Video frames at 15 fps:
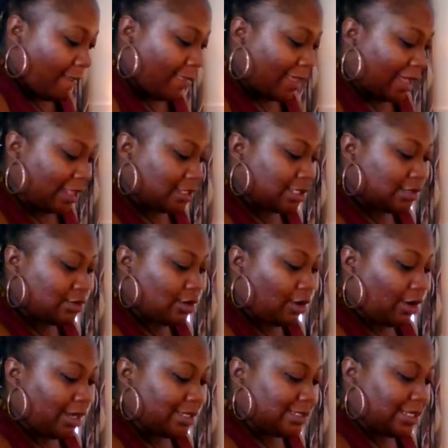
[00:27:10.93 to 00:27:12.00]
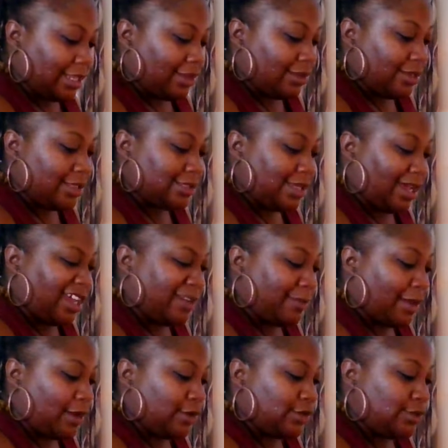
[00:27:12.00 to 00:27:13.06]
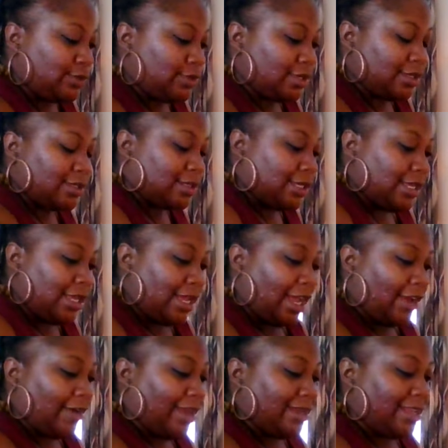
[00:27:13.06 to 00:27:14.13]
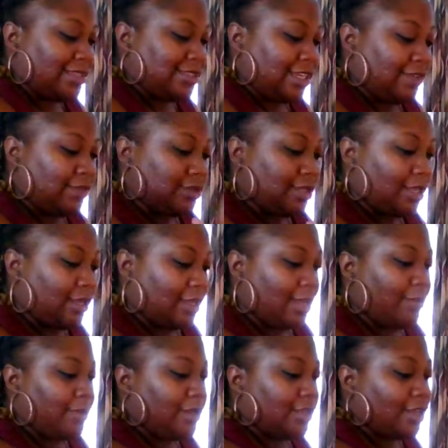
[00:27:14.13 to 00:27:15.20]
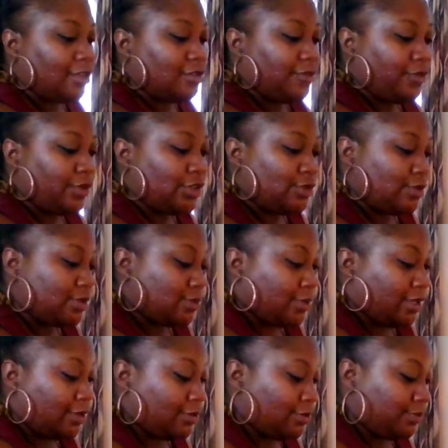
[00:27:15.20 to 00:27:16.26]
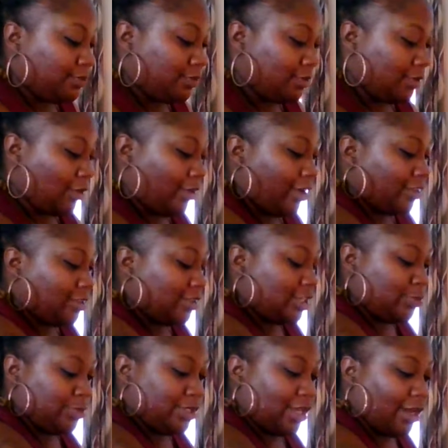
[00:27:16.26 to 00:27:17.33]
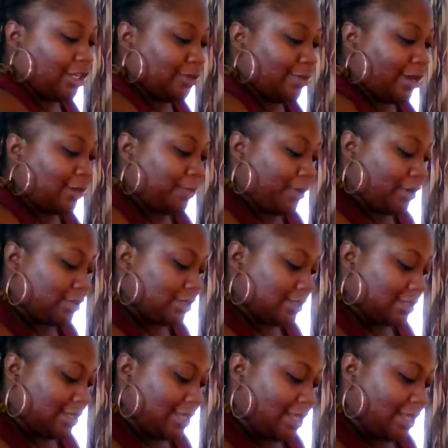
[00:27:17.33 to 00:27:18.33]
Got two cards down here talking about union. All right, that's everything coming together for you as well. Don't have to just be talking about a person.